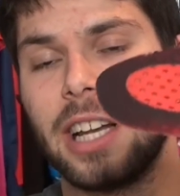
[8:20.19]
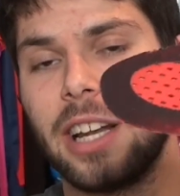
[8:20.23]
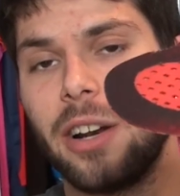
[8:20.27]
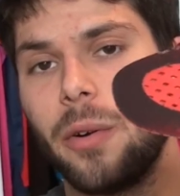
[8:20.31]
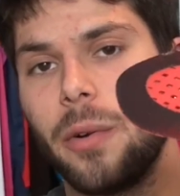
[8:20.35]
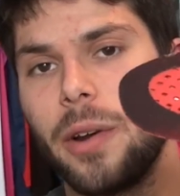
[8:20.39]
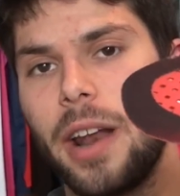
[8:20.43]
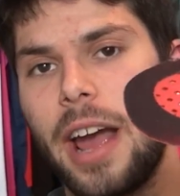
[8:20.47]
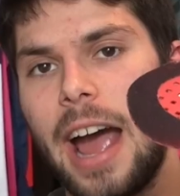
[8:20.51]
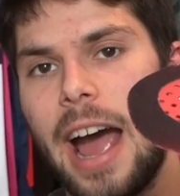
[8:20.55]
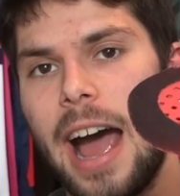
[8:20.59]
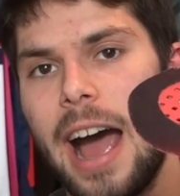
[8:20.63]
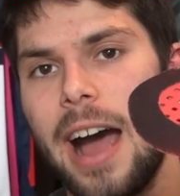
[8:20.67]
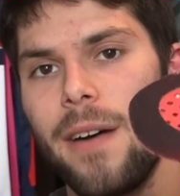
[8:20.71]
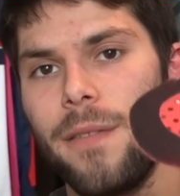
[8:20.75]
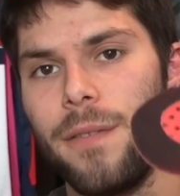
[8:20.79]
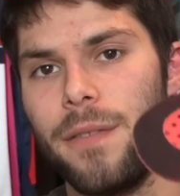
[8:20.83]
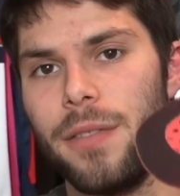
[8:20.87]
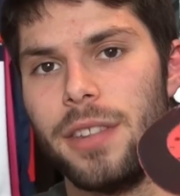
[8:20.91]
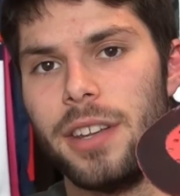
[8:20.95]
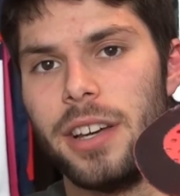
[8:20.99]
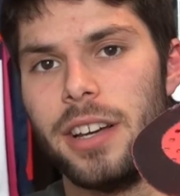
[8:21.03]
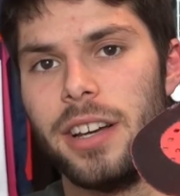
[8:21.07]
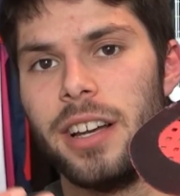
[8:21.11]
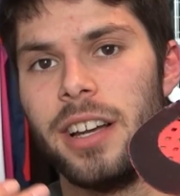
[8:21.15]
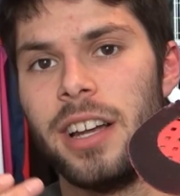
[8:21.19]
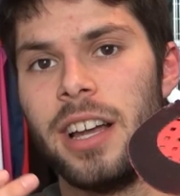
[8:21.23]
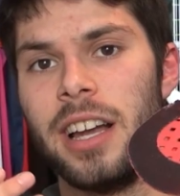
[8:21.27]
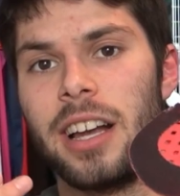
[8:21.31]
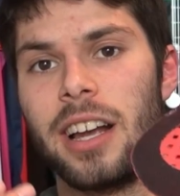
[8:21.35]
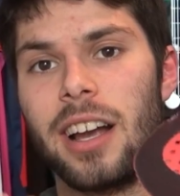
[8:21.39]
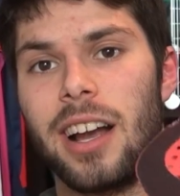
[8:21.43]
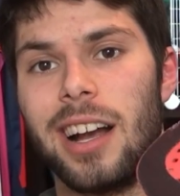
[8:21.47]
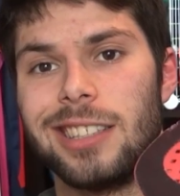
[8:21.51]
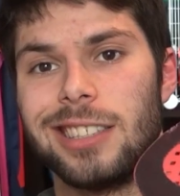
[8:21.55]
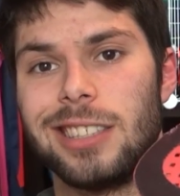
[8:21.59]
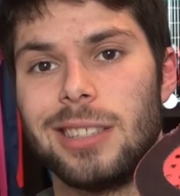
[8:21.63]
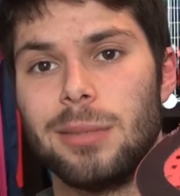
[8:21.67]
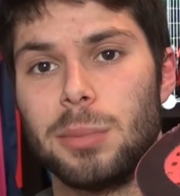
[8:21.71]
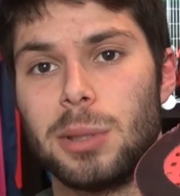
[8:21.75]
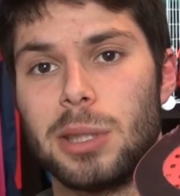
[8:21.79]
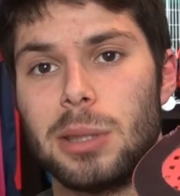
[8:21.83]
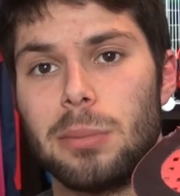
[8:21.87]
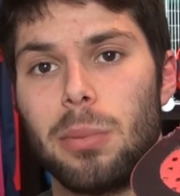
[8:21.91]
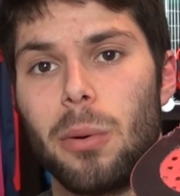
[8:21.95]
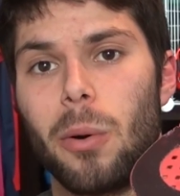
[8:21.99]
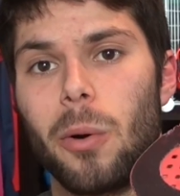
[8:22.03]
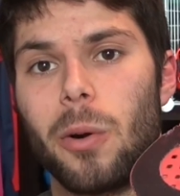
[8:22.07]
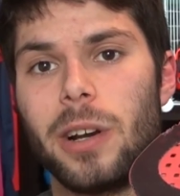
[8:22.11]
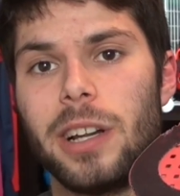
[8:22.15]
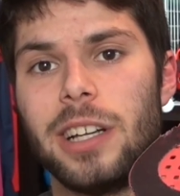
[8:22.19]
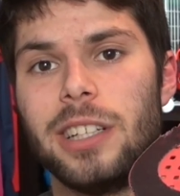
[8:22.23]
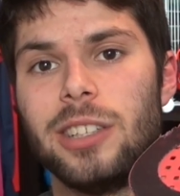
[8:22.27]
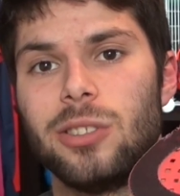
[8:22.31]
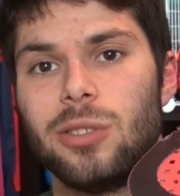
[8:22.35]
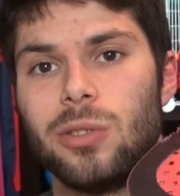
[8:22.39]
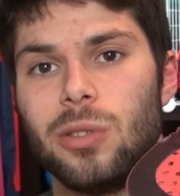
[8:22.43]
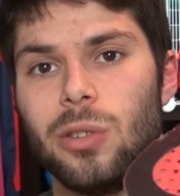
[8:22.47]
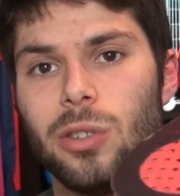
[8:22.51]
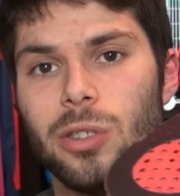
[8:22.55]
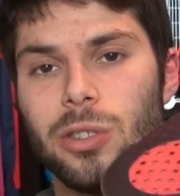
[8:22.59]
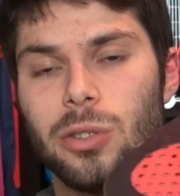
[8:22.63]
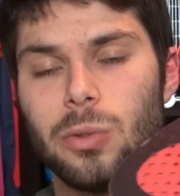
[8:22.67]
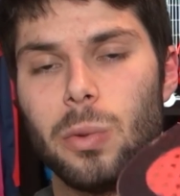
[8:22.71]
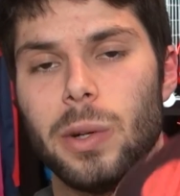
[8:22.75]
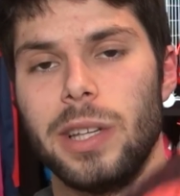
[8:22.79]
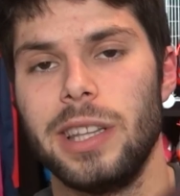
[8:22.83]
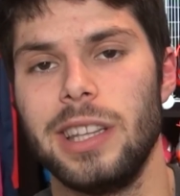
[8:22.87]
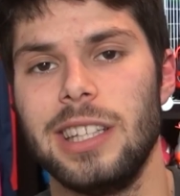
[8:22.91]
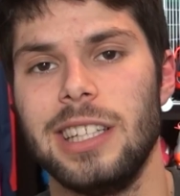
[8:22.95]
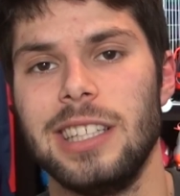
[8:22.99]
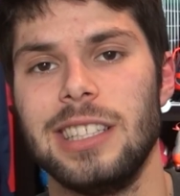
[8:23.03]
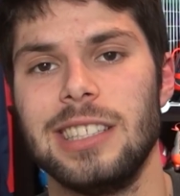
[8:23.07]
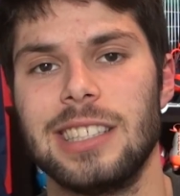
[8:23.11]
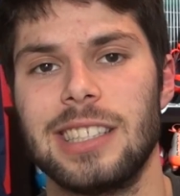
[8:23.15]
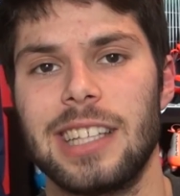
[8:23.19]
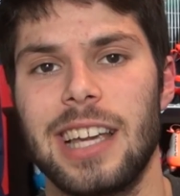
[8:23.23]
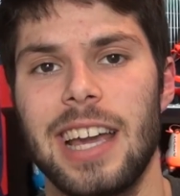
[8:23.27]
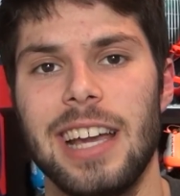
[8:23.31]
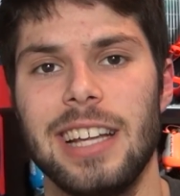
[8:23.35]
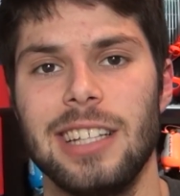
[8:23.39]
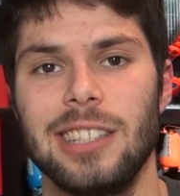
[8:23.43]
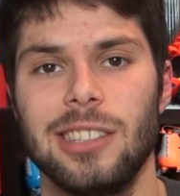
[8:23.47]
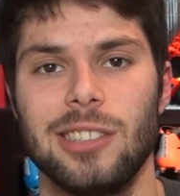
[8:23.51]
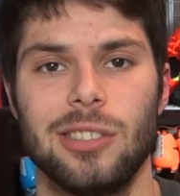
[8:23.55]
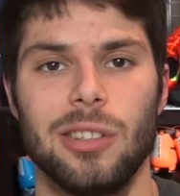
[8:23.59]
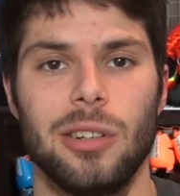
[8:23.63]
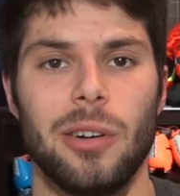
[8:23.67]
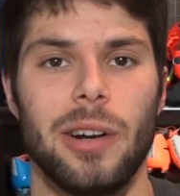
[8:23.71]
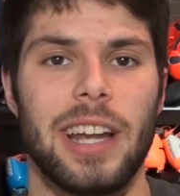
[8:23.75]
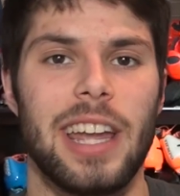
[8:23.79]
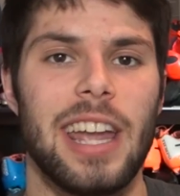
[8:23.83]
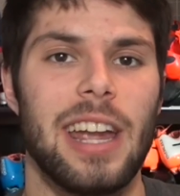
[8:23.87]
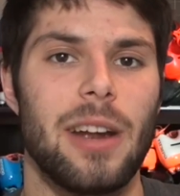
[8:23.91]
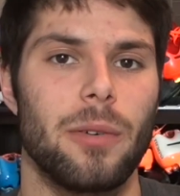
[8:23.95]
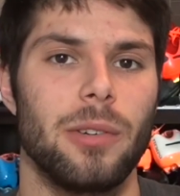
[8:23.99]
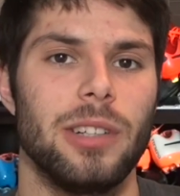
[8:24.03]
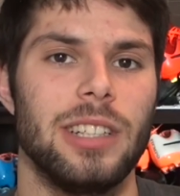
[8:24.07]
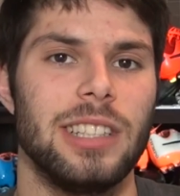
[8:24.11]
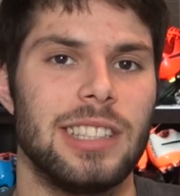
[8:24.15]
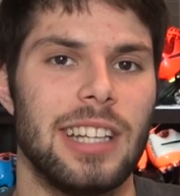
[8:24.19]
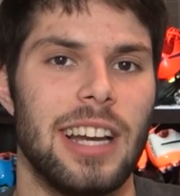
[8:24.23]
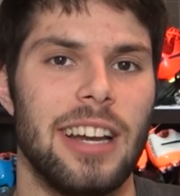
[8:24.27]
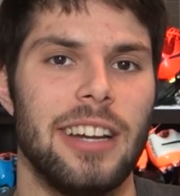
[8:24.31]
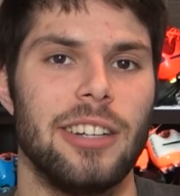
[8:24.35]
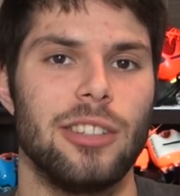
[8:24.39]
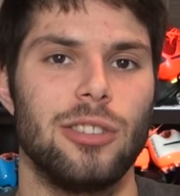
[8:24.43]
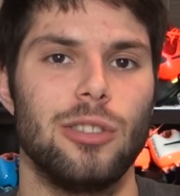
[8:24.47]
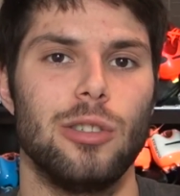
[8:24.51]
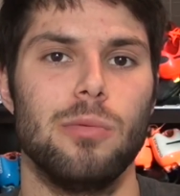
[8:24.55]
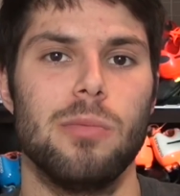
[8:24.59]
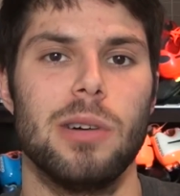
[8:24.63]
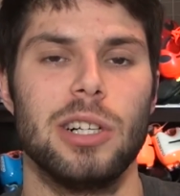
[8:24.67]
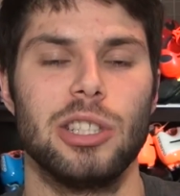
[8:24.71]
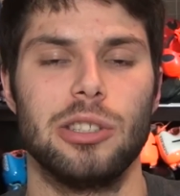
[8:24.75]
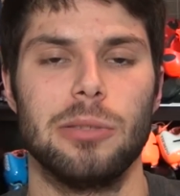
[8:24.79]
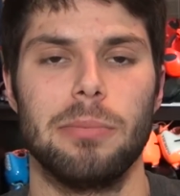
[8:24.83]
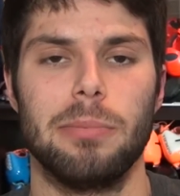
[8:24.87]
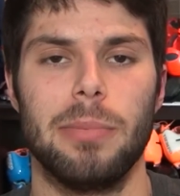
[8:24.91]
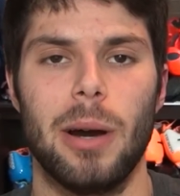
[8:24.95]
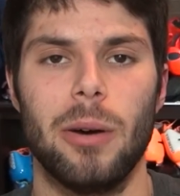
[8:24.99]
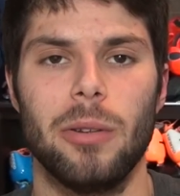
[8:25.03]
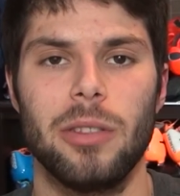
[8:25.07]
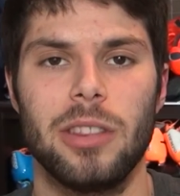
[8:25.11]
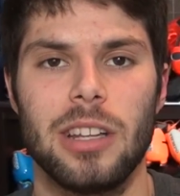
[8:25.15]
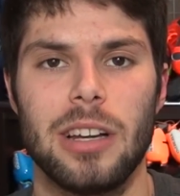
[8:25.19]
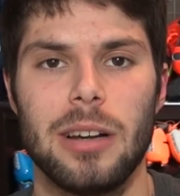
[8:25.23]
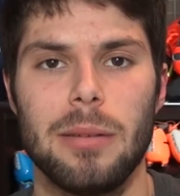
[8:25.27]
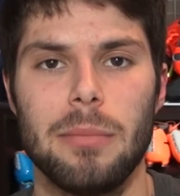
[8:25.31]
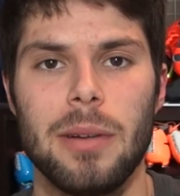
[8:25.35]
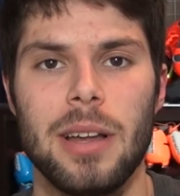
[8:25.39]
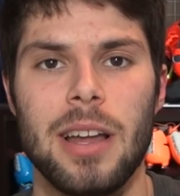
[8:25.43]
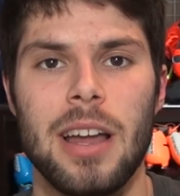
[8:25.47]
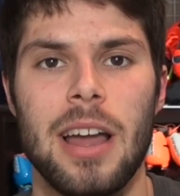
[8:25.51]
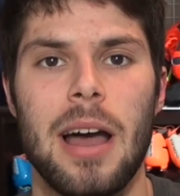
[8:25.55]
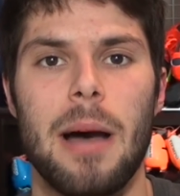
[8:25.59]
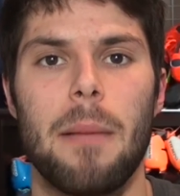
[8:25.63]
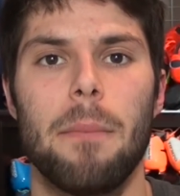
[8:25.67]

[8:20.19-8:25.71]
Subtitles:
I don't have the custom support insoles with these skates, so I can't really tell you too much about them.